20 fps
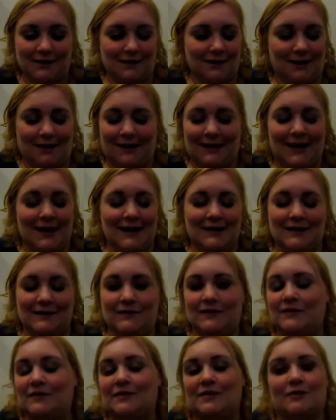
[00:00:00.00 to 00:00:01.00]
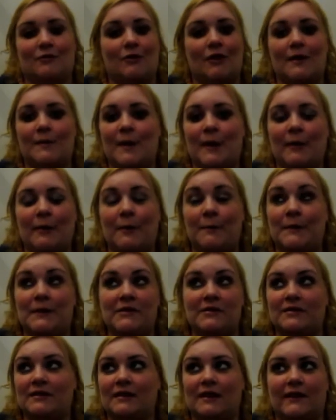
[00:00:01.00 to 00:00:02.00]
I can't even describe how
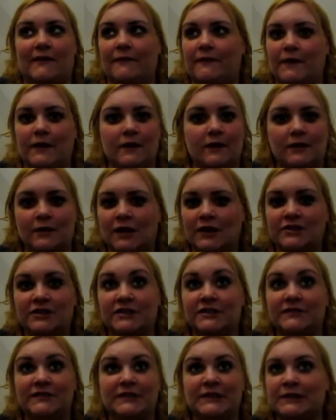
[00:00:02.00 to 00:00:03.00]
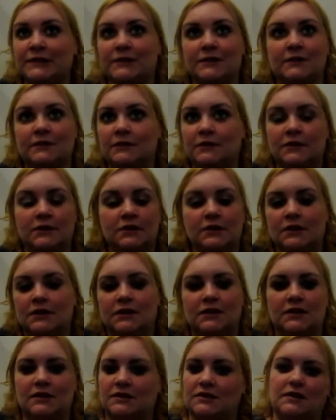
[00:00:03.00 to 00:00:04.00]
amazing I feel. I just feel
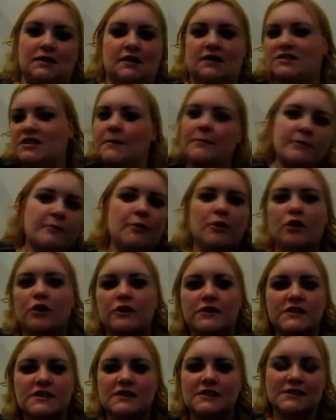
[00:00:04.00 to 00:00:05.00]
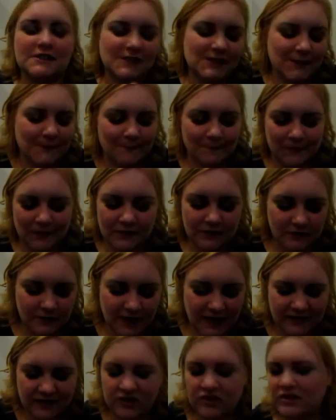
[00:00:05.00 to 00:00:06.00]
on top of the world. So
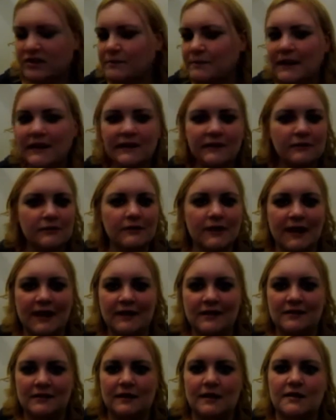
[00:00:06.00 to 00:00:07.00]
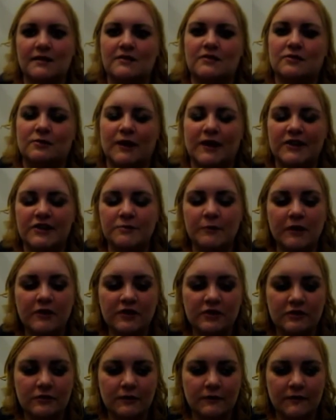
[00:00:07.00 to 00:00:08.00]
that's just my little anxiety story. I just wanted
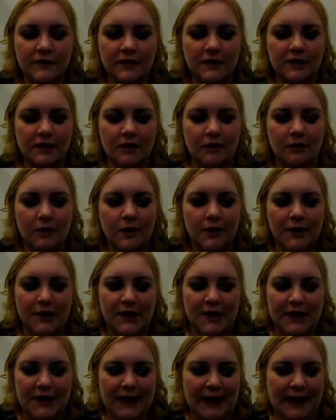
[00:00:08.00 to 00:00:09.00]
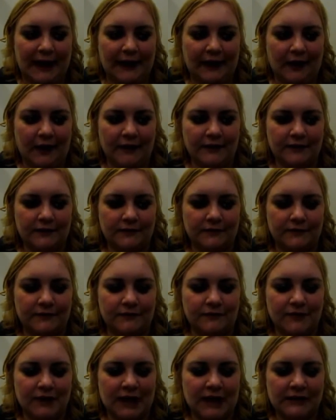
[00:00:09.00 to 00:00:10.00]
to do a video and kind of,
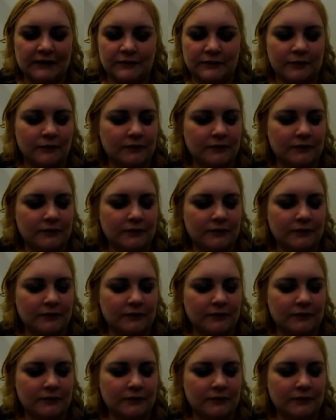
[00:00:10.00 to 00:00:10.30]
I don't know,